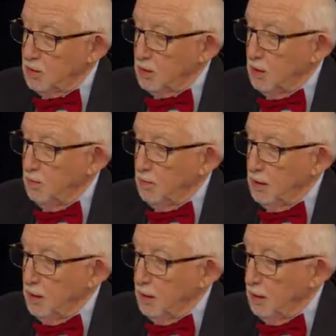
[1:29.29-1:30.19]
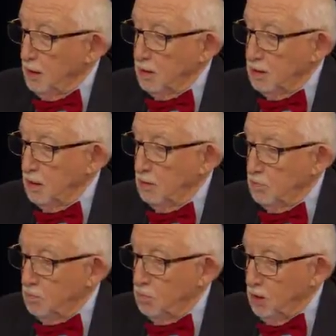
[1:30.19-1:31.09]
ago, and I said,
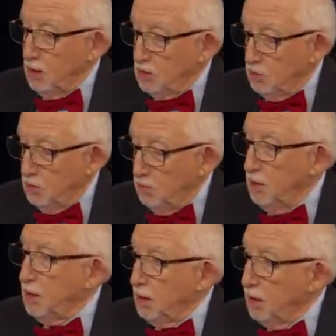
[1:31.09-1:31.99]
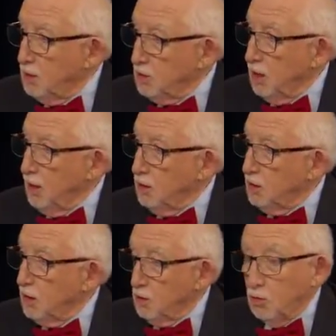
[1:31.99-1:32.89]
when I saw her many years later,
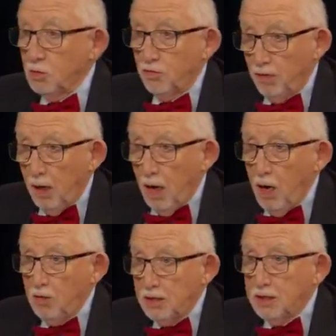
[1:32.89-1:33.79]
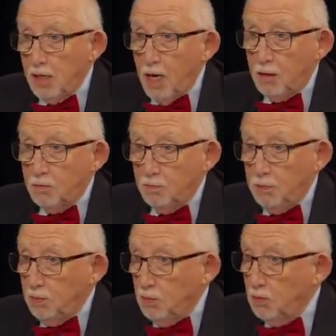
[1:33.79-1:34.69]
I thought of our set.
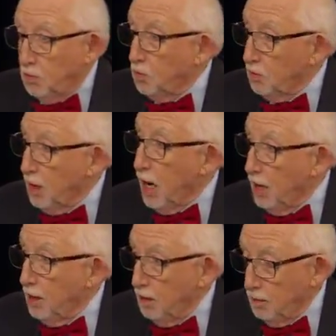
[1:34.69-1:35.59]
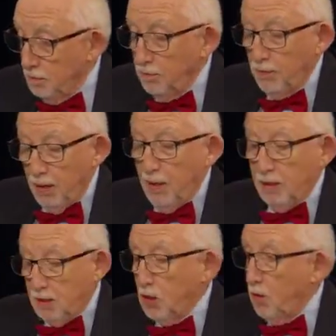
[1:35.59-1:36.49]
People who were all young, and
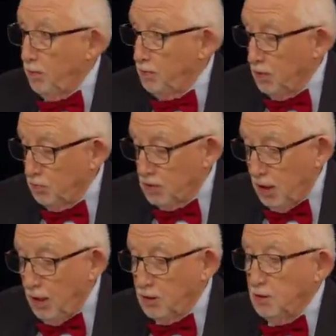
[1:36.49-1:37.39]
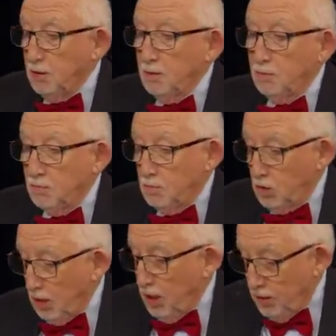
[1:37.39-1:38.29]
so happened it was London
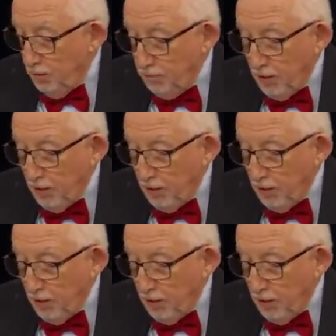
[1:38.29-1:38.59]
together.